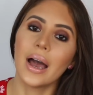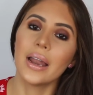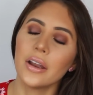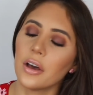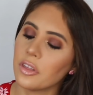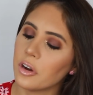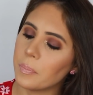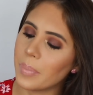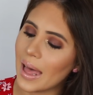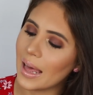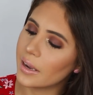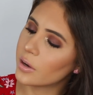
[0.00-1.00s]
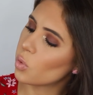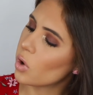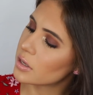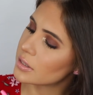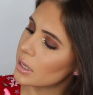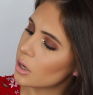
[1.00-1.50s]
Another palette
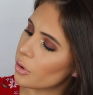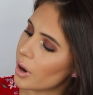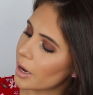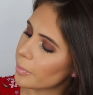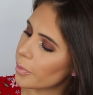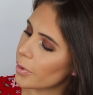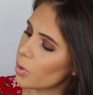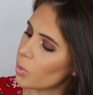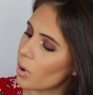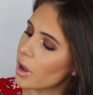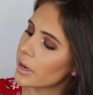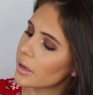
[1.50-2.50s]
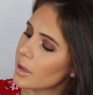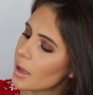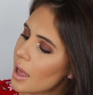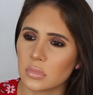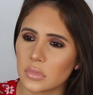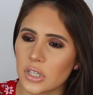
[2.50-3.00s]
was the Lorac Pro 1.
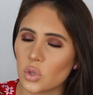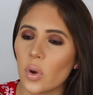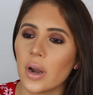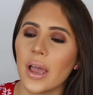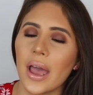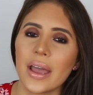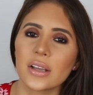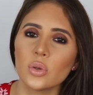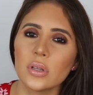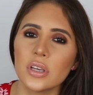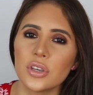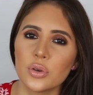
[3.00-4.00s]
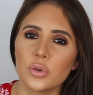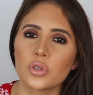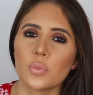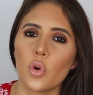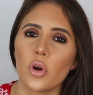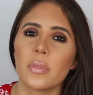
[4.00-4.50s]
This one I actually used
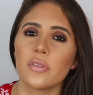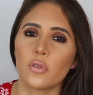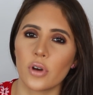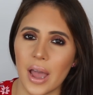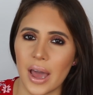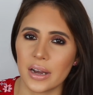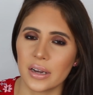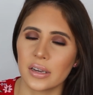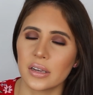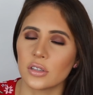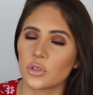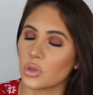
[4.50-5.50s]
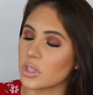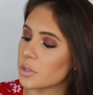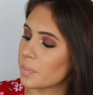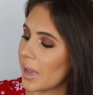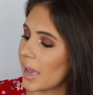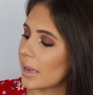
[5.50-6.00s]
more before adding it into this
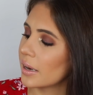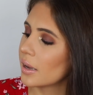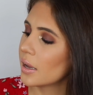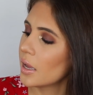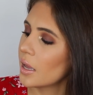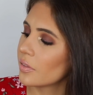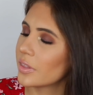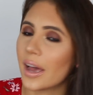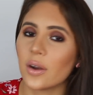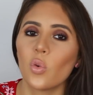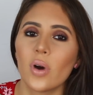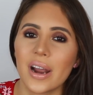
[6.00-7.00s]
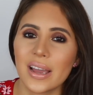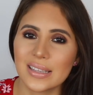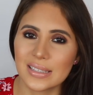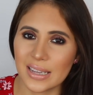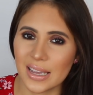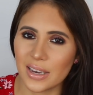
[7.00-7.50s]
pan than what I
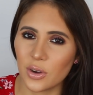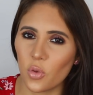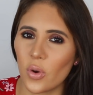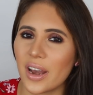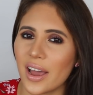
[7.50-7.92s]
did when